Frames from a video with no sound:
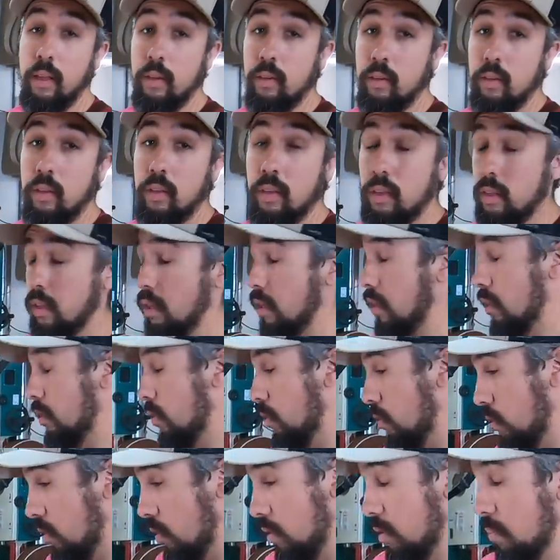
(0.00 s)
uh,
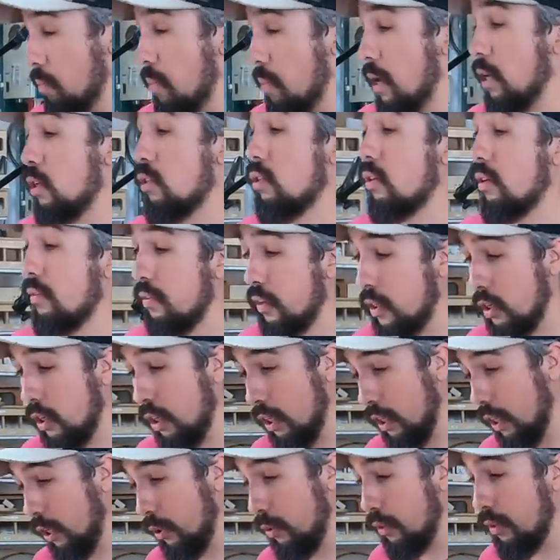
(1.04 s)
the measure of a
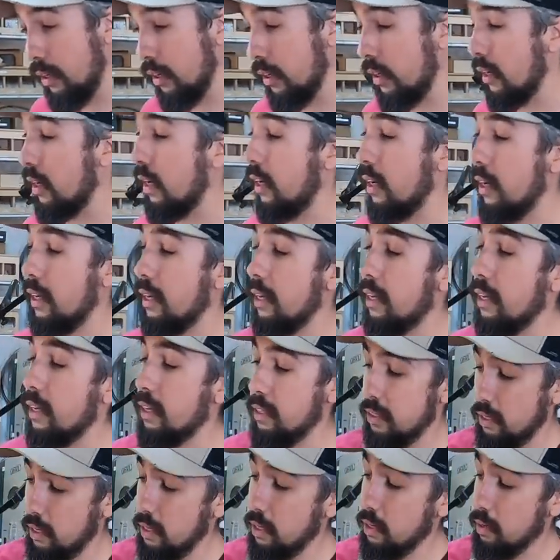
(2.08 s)
good luthier
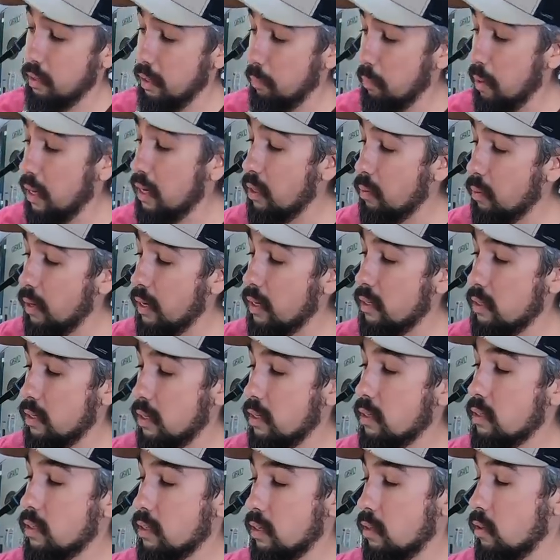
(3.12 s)
in many ways
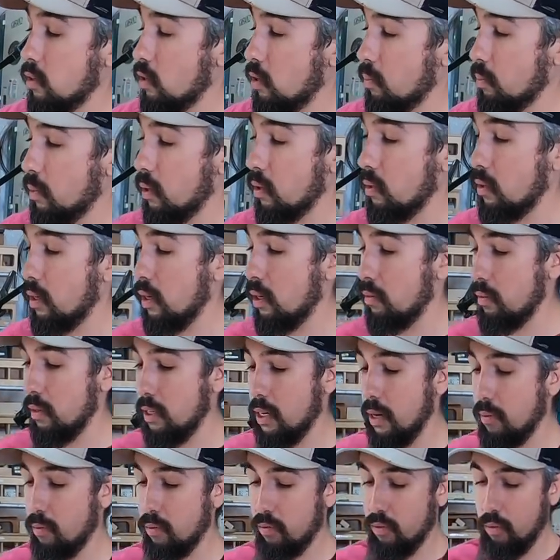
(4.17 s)
is your ability to
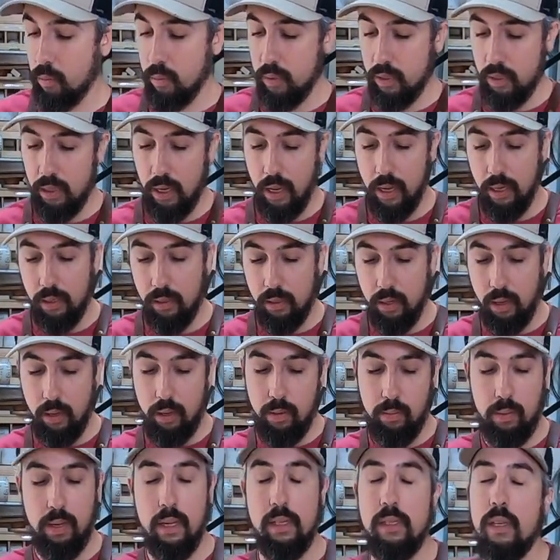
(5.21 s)
recover from mistakes.
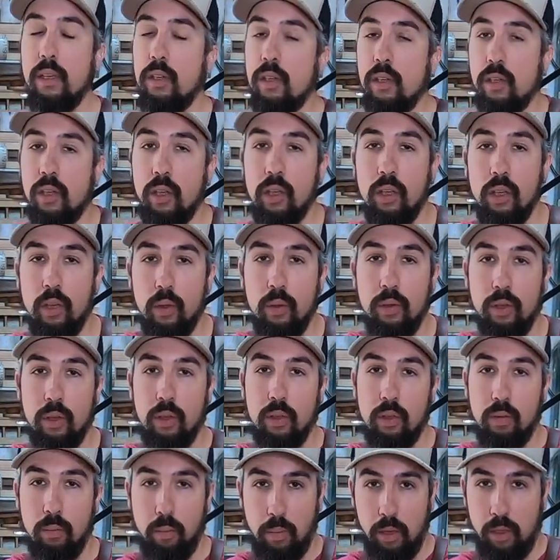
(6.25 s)
I mean, that's not just a good
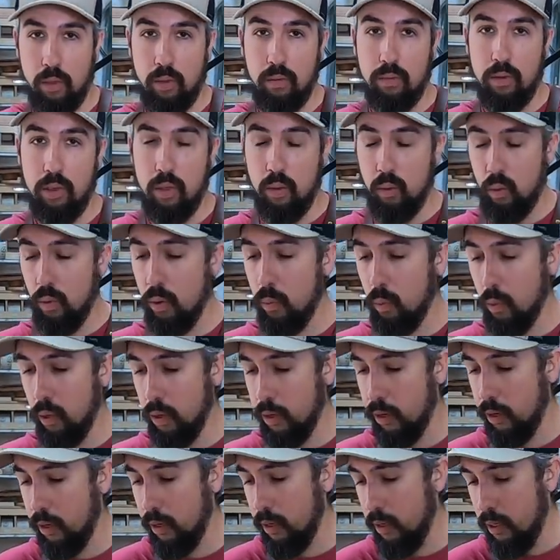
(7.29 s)
luthier; the measure of a good
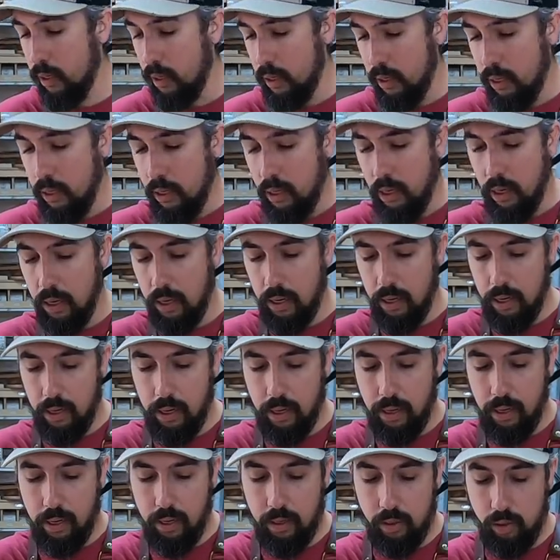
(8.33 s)
woodworker.
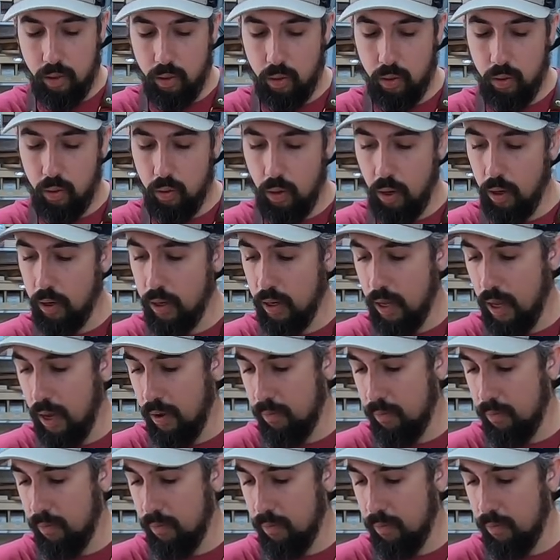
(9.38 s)
Uh, and so you are going to